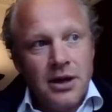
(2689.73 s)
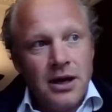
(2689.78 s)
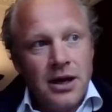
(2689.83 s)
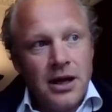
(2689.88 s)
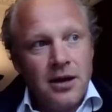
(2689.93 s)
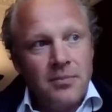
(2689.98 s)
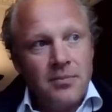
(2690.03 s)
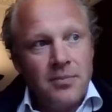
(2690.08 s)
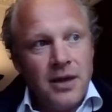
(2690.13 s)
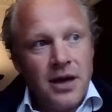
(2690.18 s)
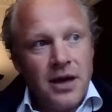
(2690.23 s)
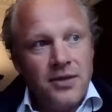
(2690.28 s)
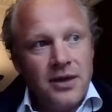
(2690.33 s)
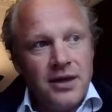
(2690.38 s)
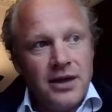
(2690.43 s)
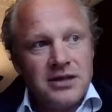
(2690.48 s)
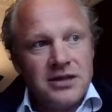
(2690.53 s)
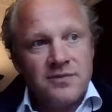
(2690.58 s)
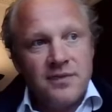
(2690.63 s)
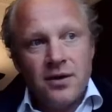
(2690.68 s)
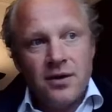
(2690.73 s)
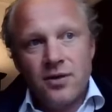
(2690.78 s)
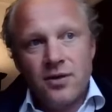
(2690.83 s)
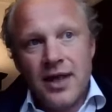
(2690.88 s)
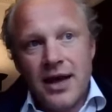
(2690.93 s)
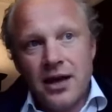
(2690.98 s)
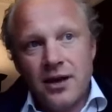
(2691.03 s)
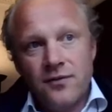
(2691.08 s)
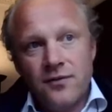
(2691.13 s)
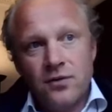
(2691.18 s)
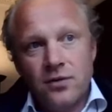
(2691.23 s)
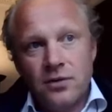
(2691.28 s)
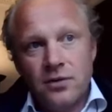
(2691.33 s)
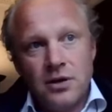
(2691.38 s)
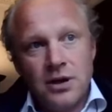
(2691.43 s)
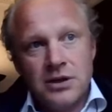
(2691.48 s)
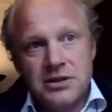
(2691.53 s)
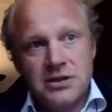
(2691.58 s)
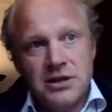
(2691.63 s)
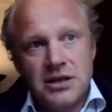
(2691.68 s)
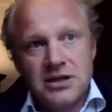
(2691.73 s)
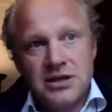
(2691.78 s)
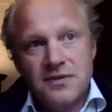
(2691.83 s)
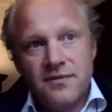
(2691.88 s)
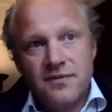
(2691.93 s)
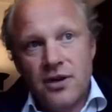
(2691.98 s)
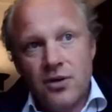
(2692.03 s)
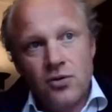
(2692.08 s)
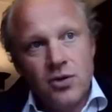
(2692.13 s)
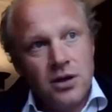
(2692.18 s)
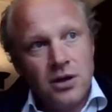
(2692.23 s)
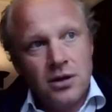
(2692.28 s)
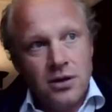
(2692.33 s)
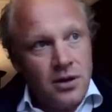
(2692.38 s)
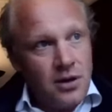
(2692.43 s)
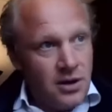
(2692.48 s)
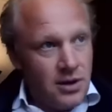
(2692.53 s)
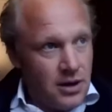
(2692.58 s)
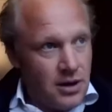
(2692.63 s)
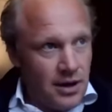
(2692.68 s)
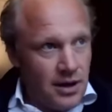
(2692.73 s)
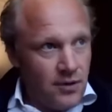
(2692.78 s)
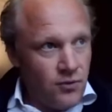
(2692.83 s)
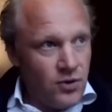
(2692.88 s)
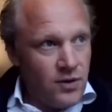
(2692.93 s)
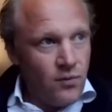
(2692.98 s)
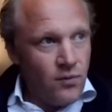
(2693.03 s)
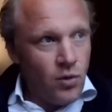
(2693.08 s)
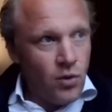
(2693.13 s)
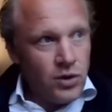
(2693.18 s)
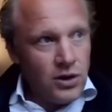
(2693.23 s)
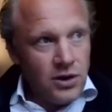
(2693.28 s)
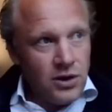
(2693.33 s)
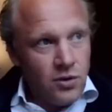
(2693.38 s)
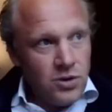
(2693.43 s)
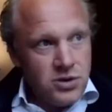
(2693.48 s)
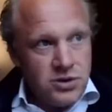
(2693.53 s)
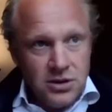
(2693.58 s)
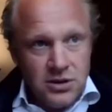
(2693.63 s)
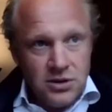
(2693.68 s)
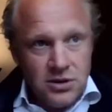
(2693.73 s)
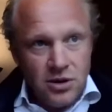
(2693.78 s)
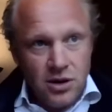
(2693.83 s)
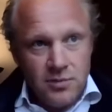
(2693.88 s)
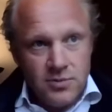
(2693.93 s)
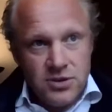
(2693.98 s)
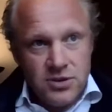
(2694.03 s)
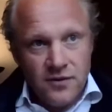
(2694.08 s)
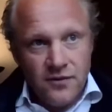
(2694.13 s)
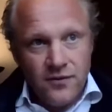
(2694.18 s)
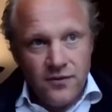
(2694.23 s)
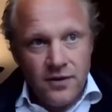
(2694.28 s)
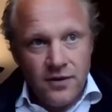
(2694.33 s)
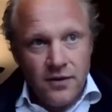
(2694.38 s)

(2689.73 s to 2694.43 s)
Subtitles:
I think it's very thankful. It's very rewarding also in terms of